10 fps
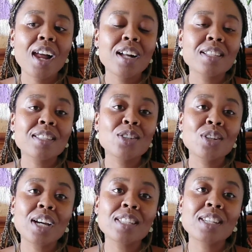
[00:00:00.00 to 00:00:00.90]
I'll see you
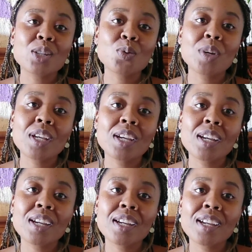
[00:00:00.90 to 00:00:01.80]
guys next week.
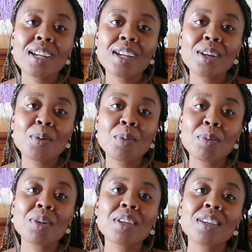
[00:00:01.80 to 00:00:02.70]

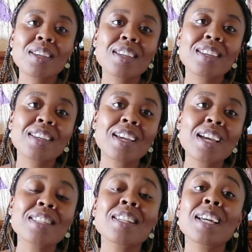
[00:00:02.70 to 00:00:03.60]
Maybe.
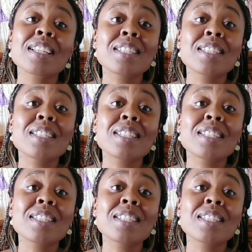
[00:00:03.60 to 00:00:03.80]
As in, like,